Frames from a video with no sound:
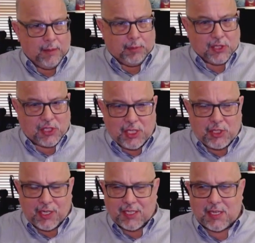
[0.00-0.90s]

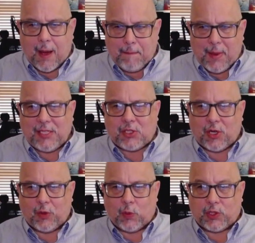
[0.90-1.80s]
position is not based
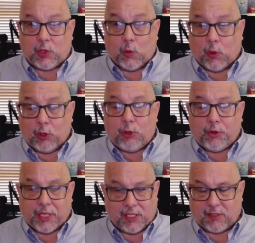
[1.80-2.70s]
on what the
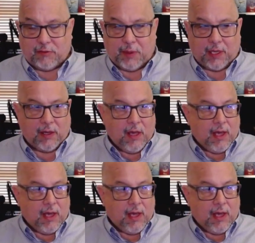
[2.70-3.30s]
world thinks of me.